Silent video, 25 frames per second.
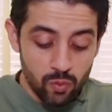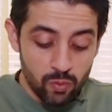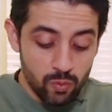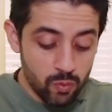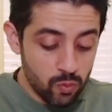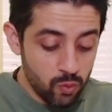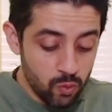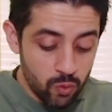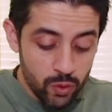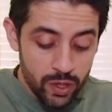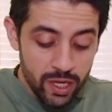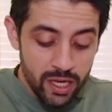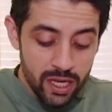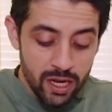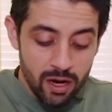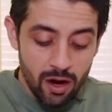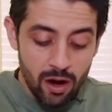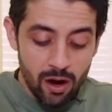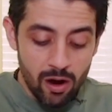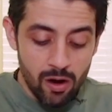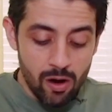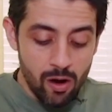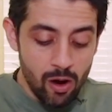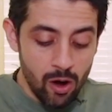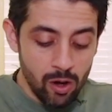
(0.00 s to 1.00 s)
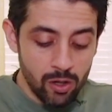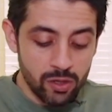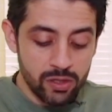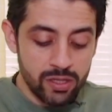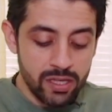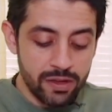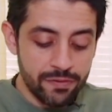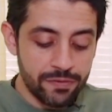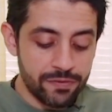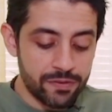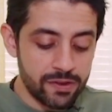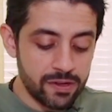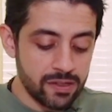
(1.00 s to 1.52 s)
We are all
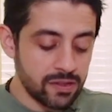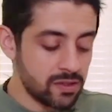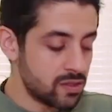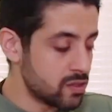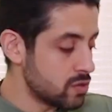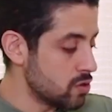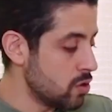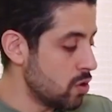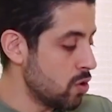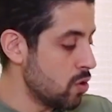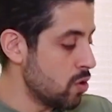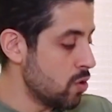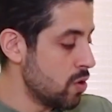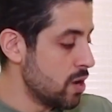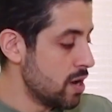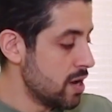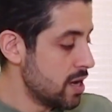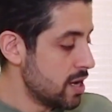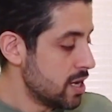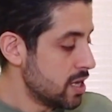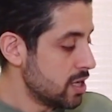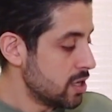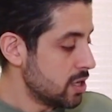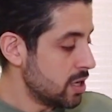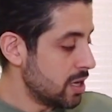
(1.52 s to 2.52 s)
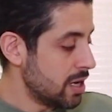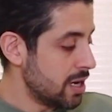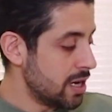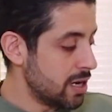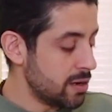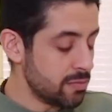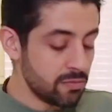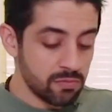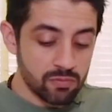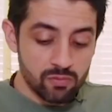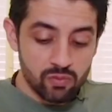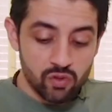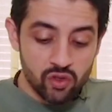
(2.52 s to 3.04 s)
different, so
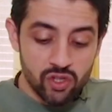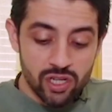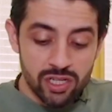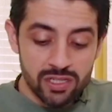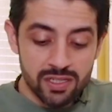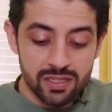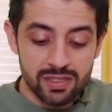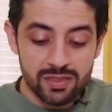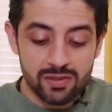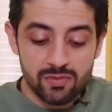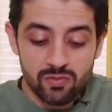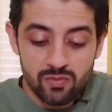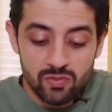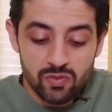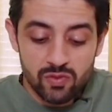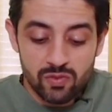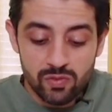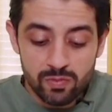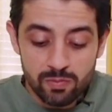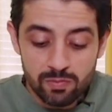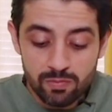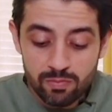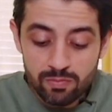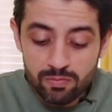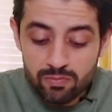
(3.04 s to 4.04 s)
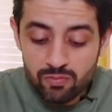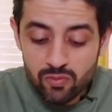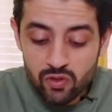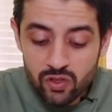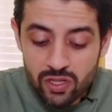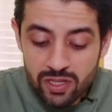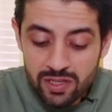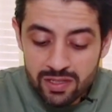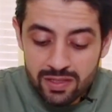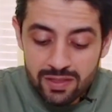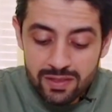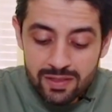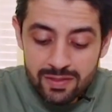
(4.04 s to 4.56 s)
just
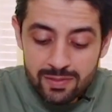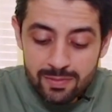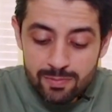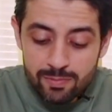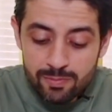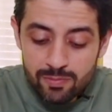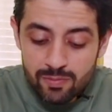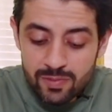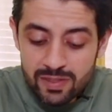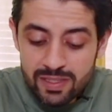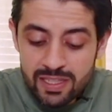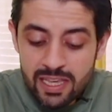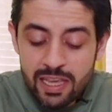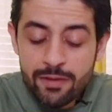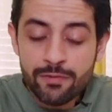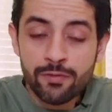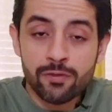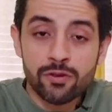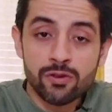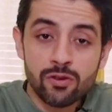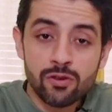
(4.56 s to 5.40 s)
see for